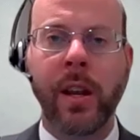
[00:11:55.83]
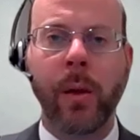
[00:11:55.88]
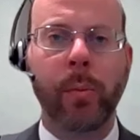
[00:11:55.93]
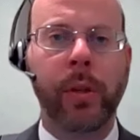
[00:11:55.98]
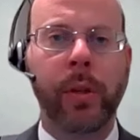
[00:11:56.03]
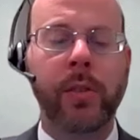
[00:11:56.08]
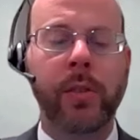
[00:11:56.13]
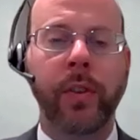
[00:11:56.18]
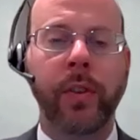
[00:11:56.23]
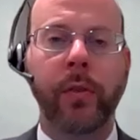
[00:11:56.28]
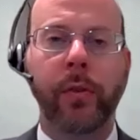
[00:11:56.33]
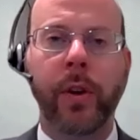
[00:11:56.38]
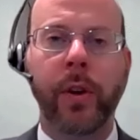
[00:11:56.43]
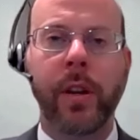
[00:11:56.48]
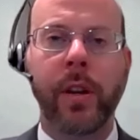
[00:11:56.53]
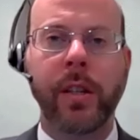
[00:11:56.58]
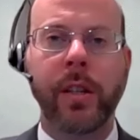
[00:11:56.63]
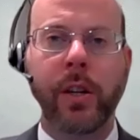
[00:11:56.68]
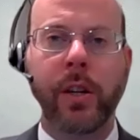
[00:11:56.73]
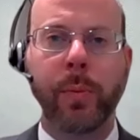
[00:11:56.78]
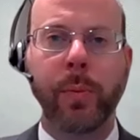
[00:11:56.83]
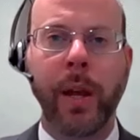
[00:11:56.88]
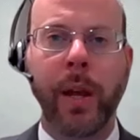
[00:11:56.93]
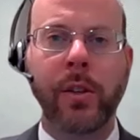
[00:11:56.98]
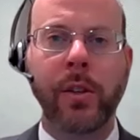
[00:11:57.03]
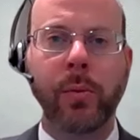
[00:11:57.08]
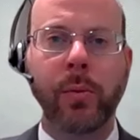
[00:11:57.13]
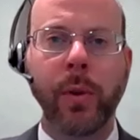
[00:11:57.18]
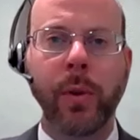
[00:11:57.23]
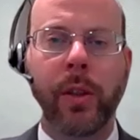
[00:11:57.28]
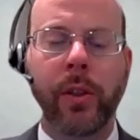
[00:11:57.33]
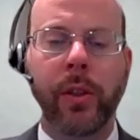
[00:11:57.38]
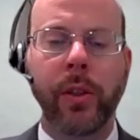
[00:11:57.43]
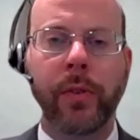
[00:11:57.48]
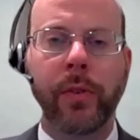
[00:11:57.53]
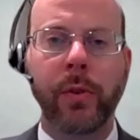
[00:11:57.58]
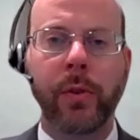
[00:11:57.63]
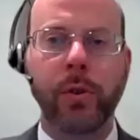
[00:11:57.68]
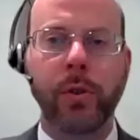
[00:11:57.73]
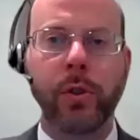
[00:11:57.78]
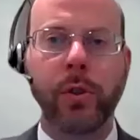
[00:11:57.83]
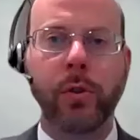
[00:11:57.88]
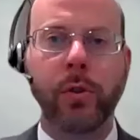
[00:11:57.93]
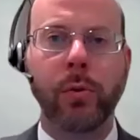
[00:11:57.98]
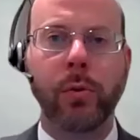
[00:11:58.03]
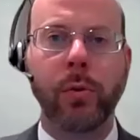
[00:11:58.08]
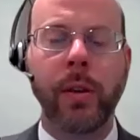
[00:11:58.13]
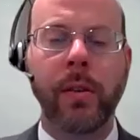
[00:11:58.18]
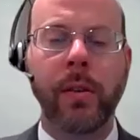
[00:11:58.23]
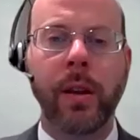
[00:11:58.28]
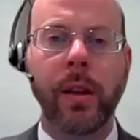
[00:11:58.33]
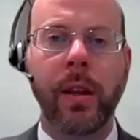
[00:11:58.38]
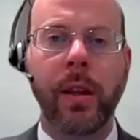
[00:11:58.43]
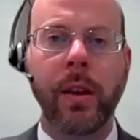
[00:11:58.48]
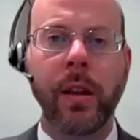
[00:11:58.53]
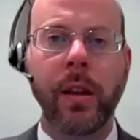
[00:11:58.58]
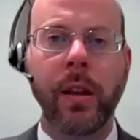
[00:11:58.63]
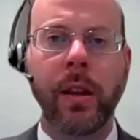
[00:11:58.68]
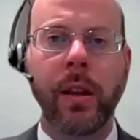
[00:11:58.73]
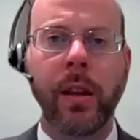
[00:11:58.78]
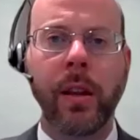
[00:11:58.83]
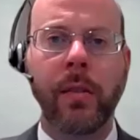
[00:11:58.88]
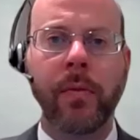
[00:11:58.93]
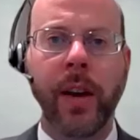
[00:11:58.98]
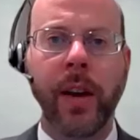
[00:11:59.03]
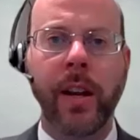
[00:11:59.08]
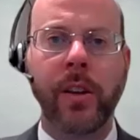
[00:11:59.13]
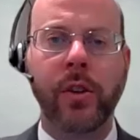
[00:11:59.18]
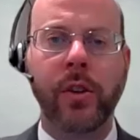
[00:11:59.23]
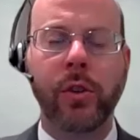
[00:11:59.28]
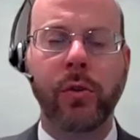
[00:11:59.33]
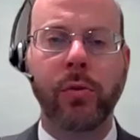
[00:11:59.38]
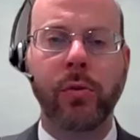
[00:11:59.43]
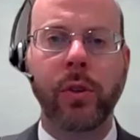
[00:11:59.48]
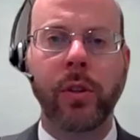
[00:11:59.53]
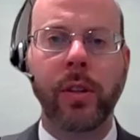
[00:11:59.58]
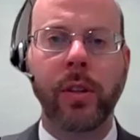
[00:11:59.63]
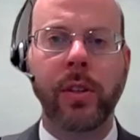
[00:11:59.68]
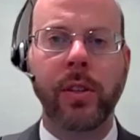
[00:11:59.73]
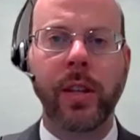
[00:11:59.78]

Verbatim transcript: please feel free to touch base with the folks who in, in, in invited you to this